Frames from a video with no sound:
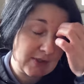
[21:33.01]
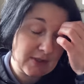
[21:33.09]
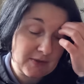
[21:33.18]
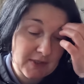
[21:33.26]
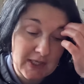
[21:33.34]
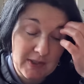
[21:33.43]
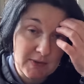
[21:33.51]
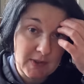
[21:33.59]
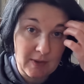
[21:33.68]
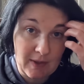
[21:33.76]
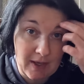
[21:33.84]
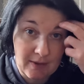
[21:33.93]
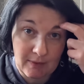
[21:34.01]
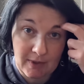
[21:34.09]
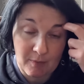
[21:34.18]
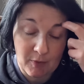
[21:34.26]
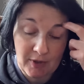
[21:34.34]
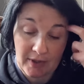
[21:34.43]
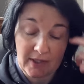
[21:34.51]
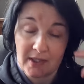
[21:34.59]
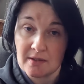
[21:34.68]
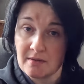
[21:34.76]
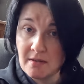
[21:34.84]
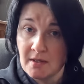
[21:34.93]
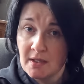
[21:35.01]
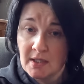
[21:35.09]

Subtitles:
as long as they're not too loud when I'm working,